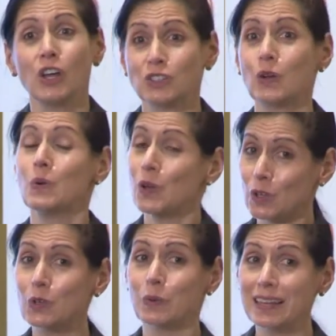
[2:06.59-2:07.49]
So
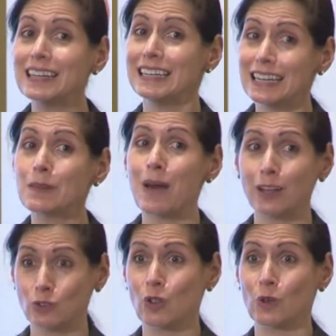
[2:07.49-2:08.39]
you really need to
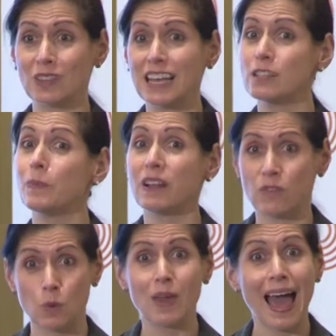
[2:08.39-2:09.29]
measure those things, but if
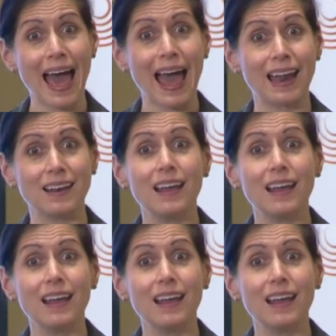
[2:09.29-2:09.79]
you can,